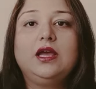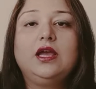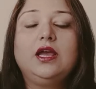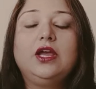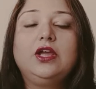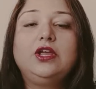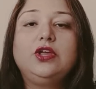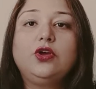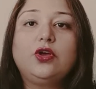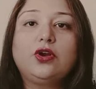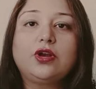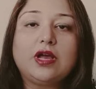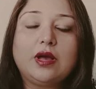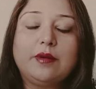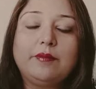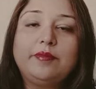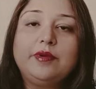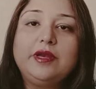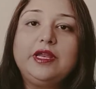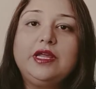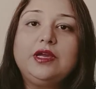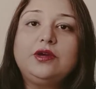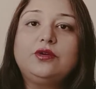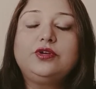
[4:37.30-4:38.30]
Your
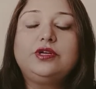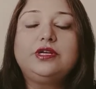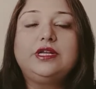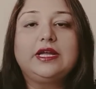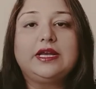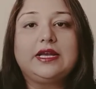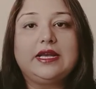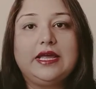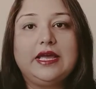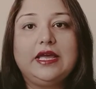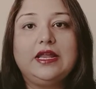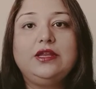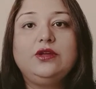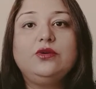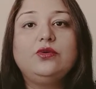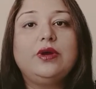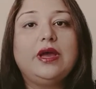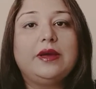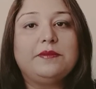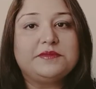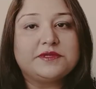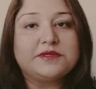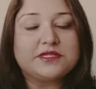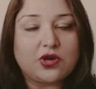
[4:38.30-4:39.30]
company could declare you
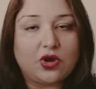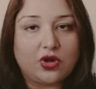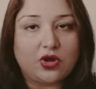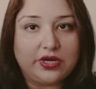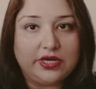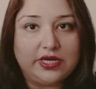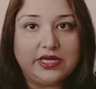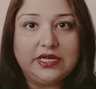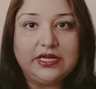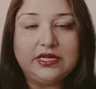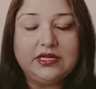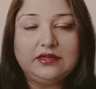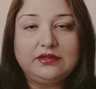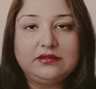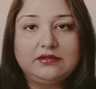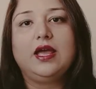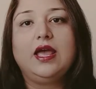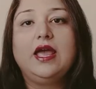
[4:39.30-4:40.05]
absconding.